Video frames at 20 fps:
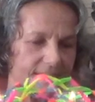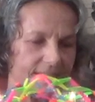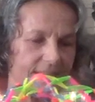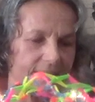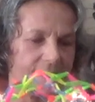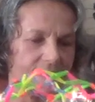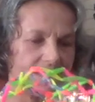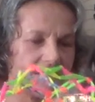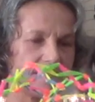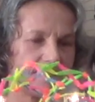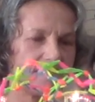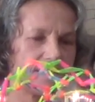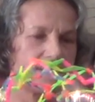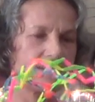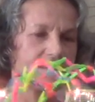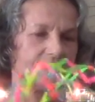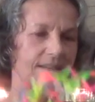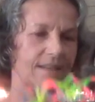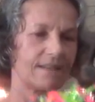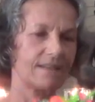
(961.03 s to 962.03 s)
then
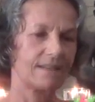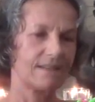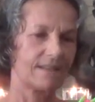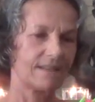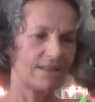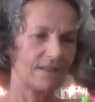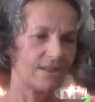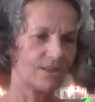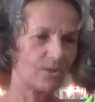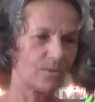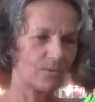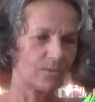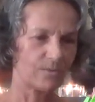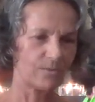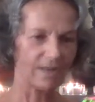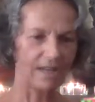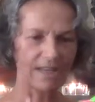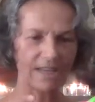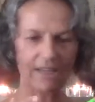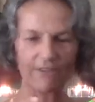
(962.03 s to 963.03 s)
you know,
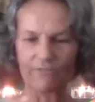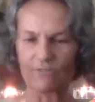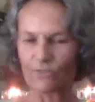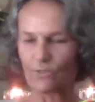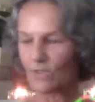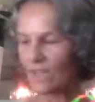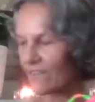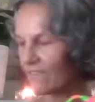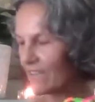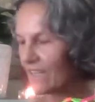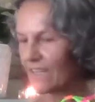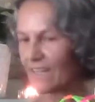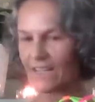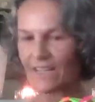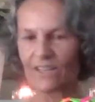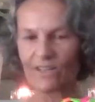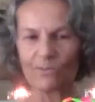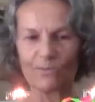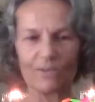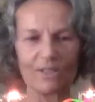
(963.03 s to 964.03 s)
I have to have
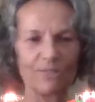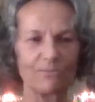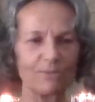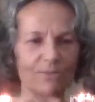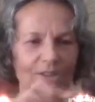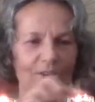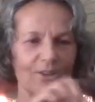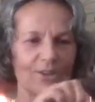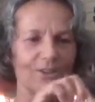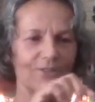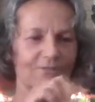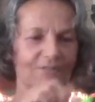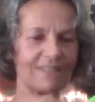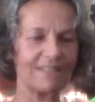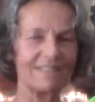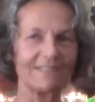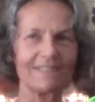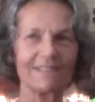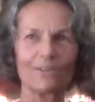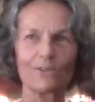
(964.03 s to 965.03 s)
another one where all of
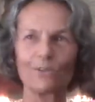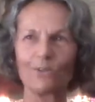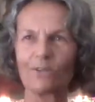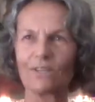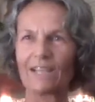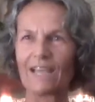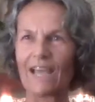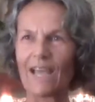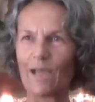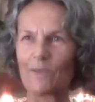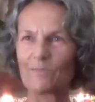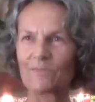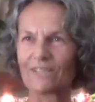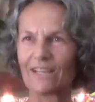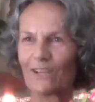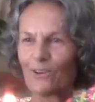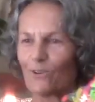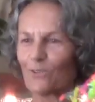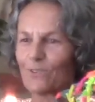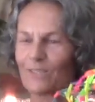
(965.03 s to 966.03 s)
these are collapsed. I
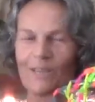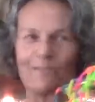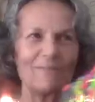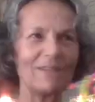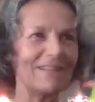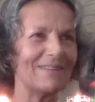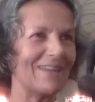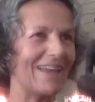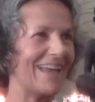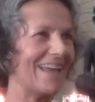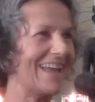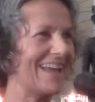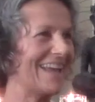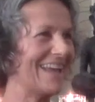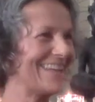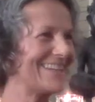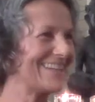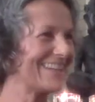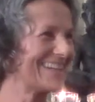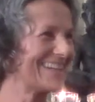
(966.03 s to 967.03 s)
have them in my head.